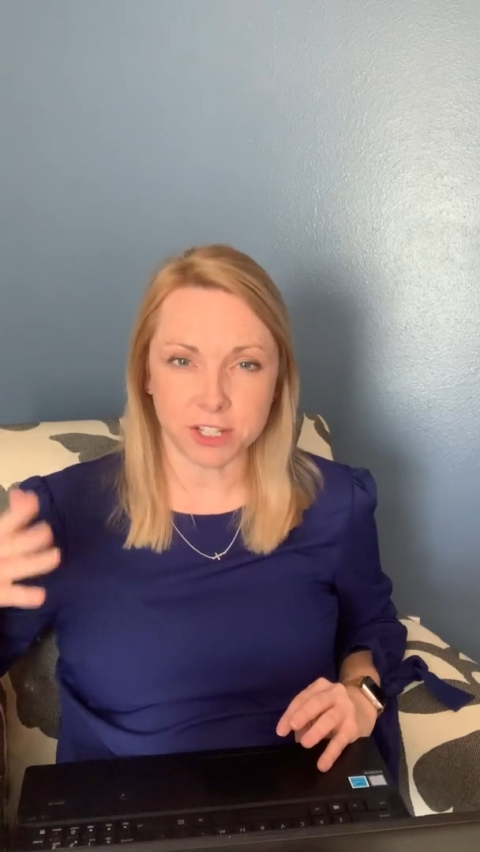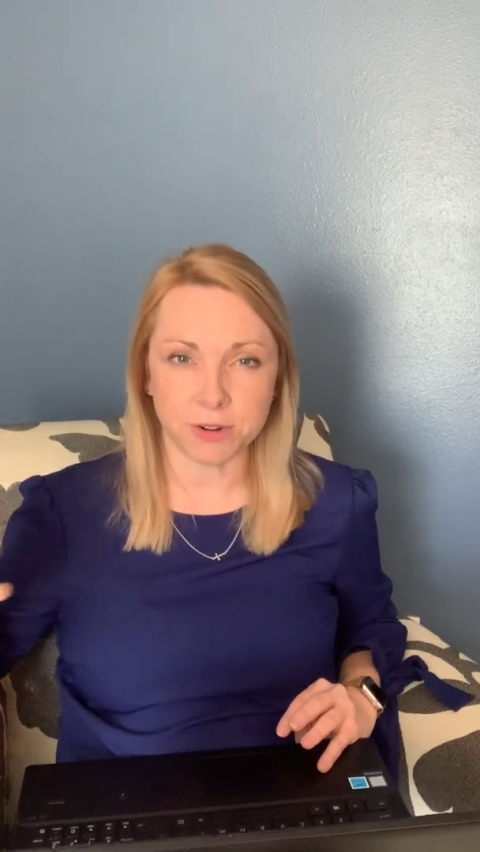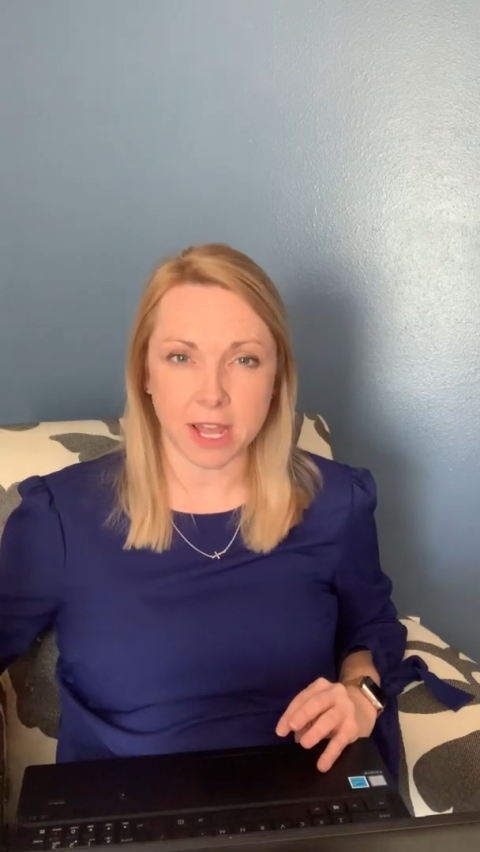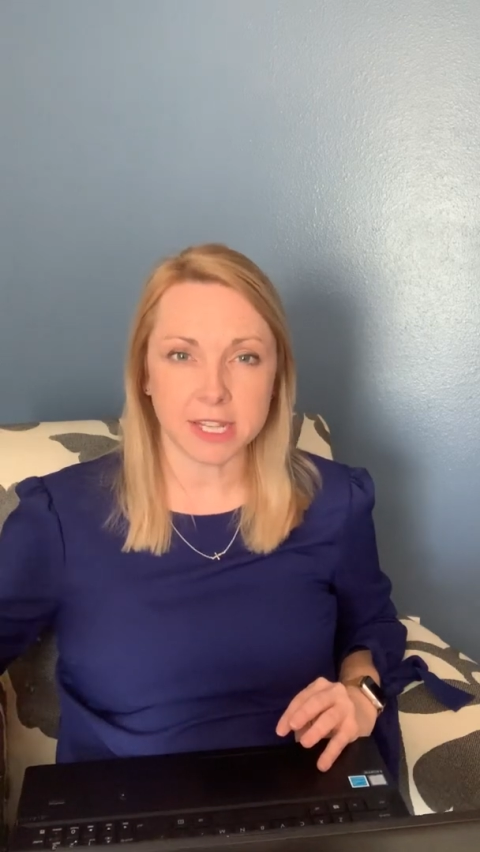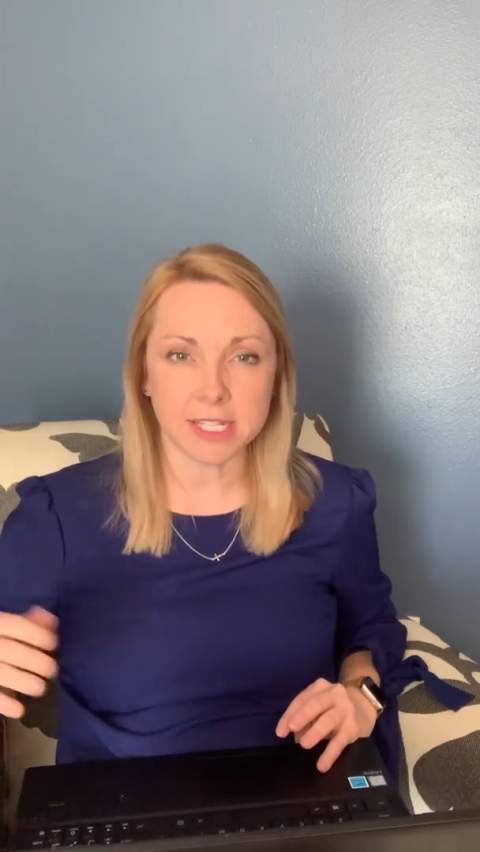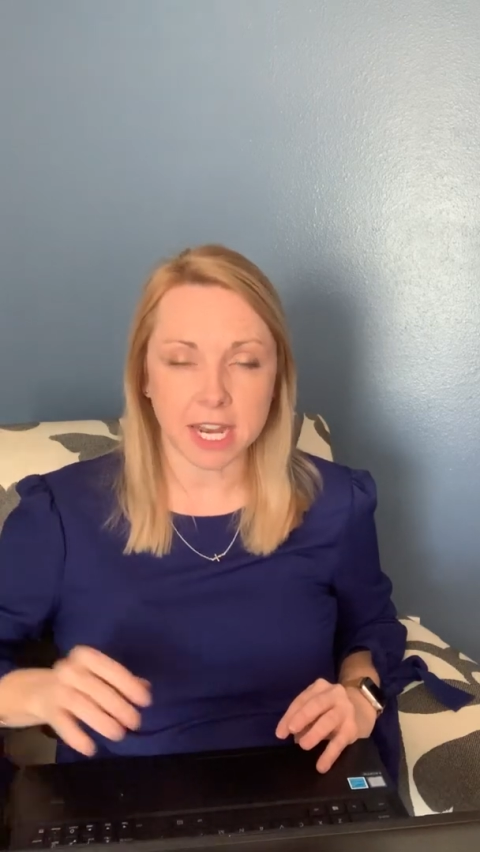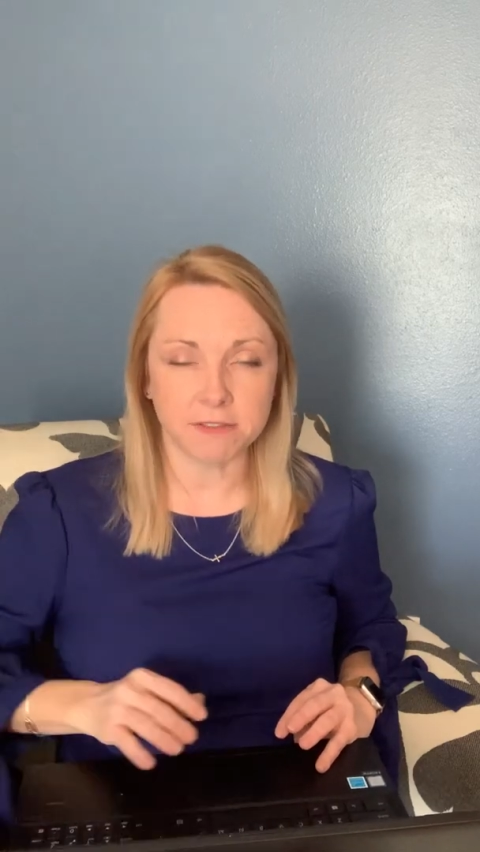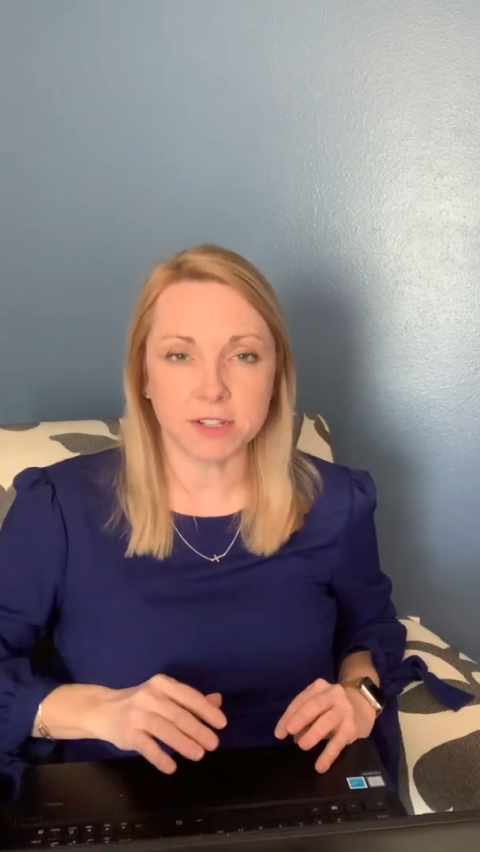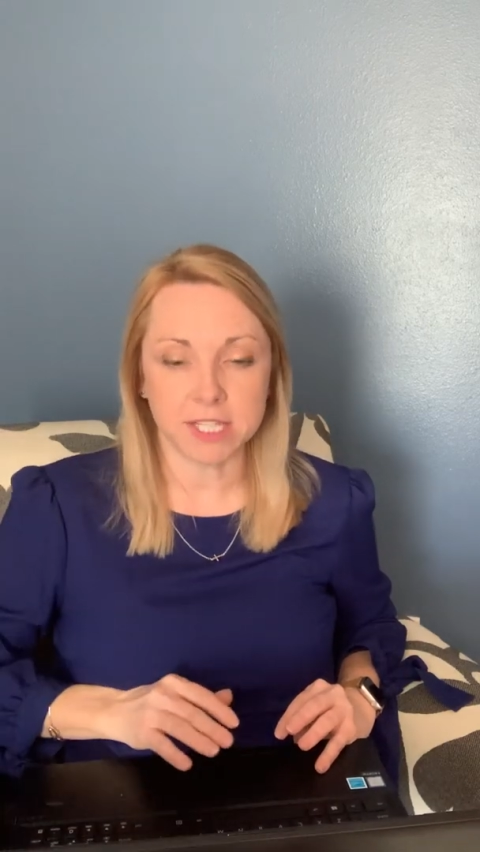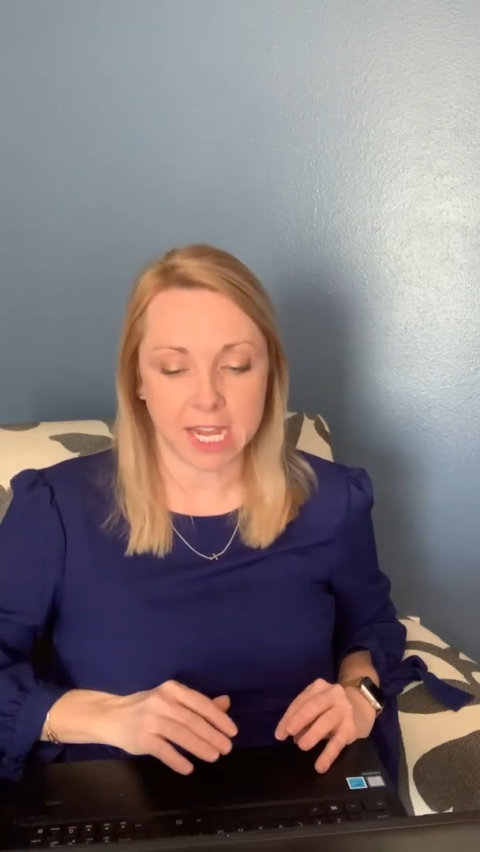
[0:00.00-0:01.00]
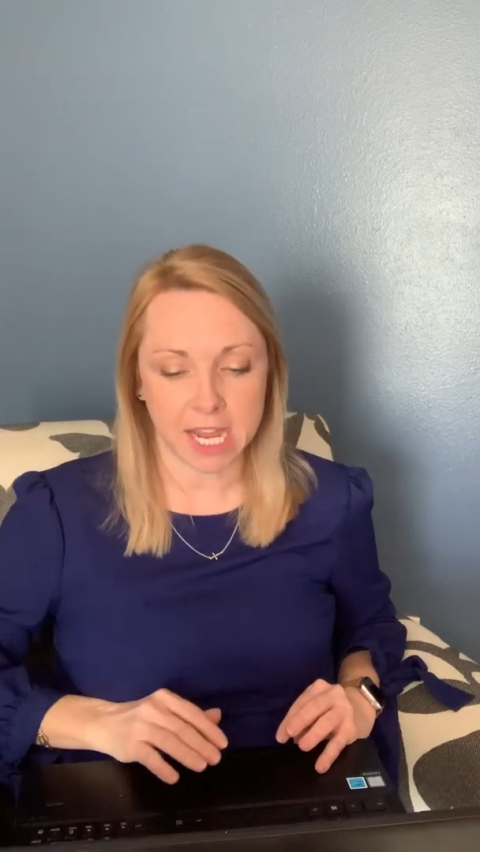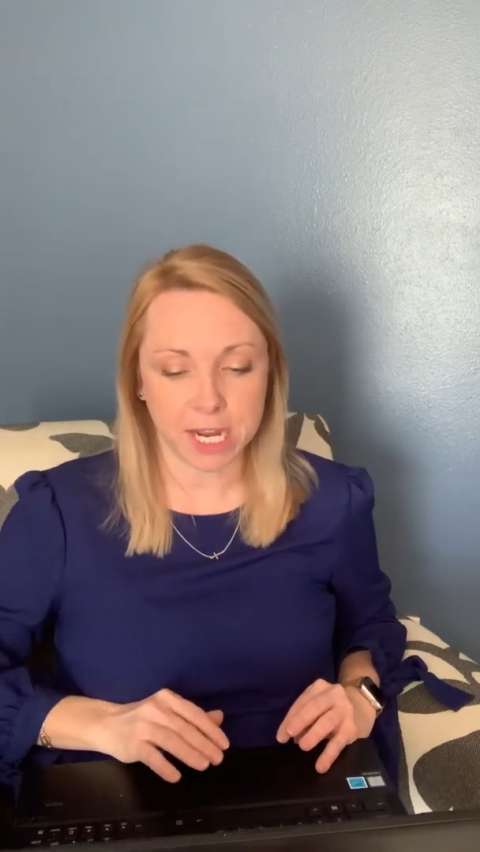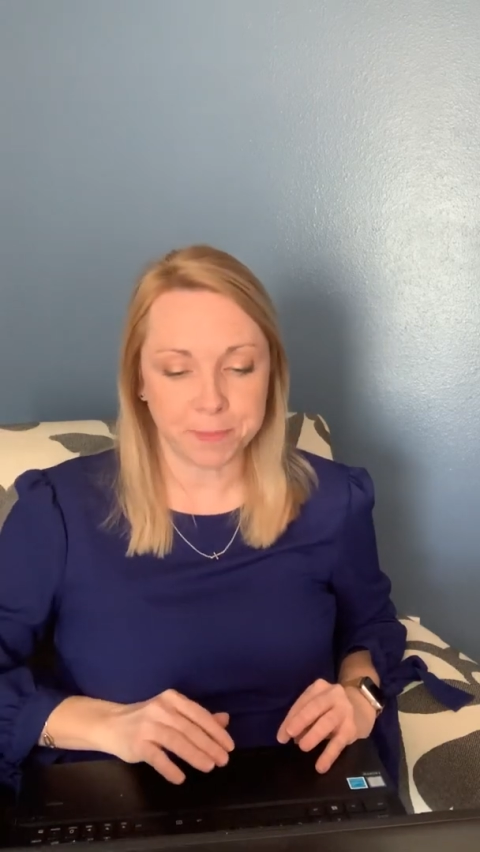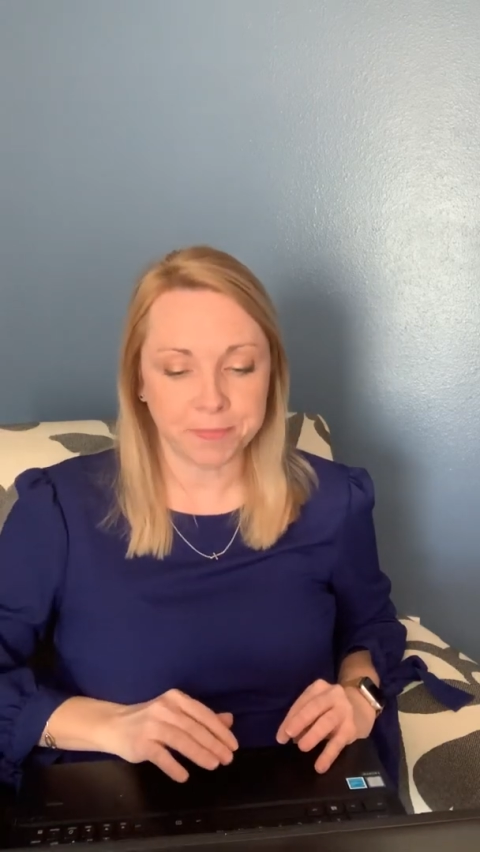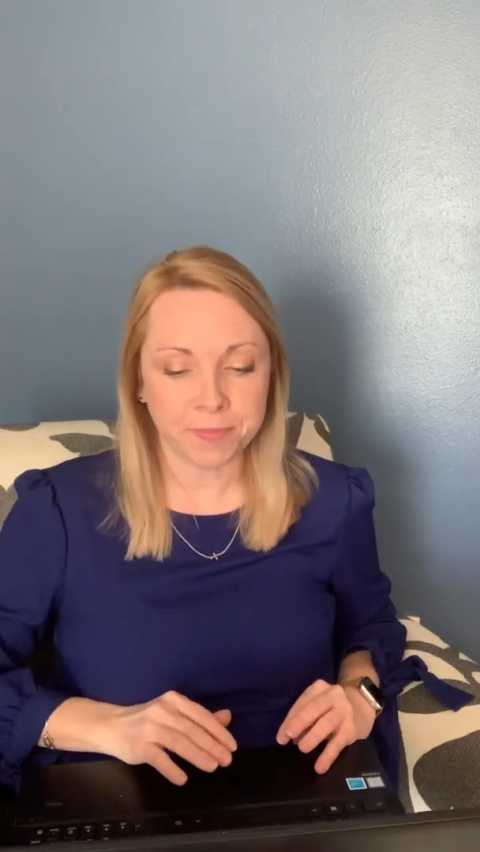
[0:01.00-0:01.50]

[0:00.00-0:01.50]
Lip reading: throughout the state of Louisiana.